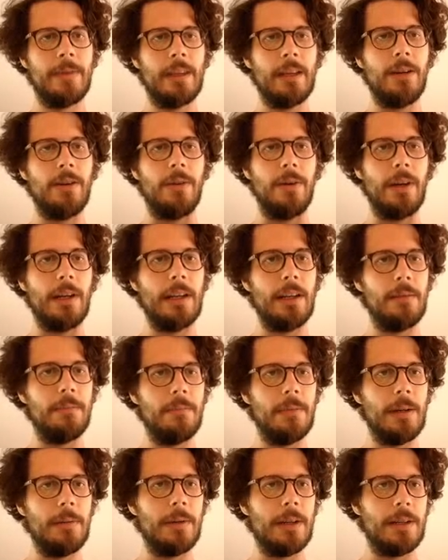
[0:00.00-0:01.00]
Oh, and
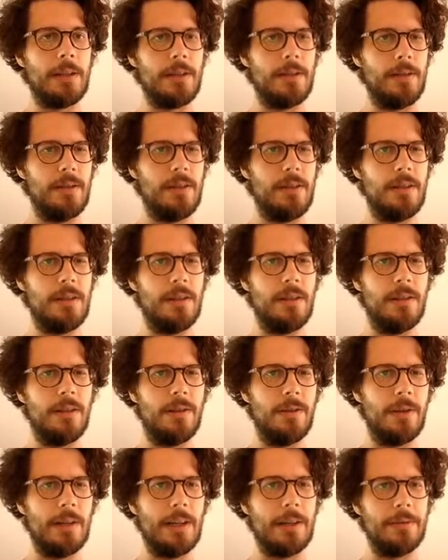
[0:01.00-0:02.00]
maybe I should
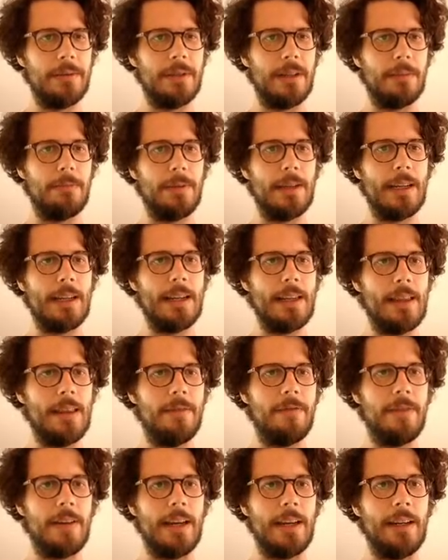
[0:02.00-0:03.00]
show how to apply the
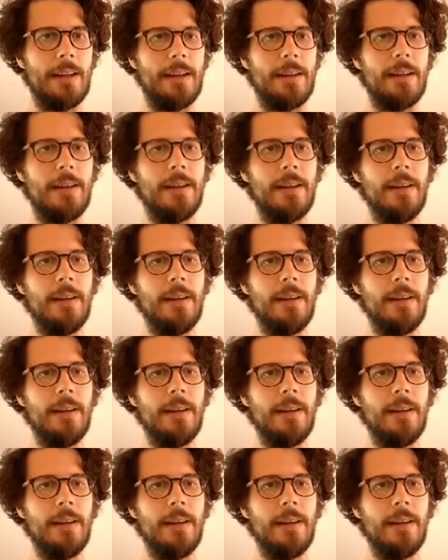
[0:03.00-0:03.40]
finder.